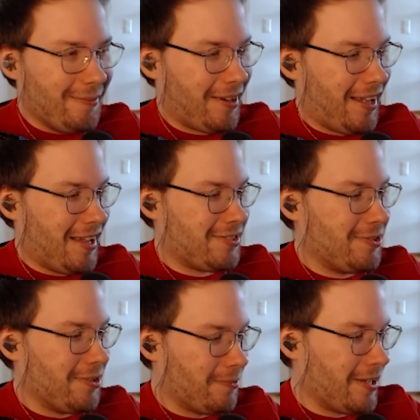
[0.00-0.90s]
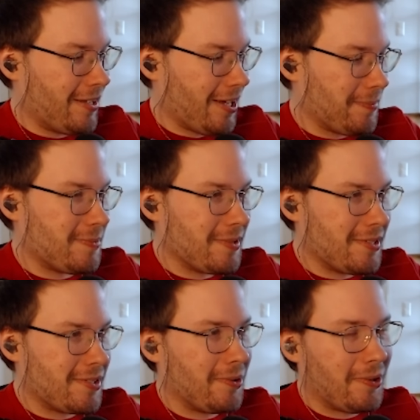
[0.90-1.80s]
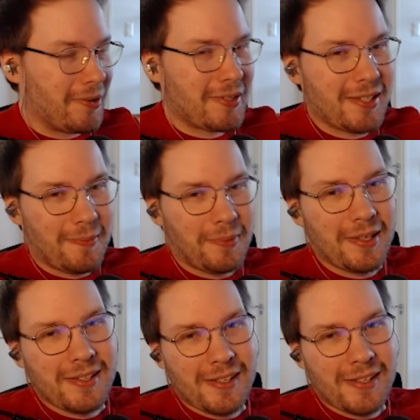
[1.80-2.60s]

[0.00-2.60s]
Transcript: But I had to do a recap. It's been so long since I played this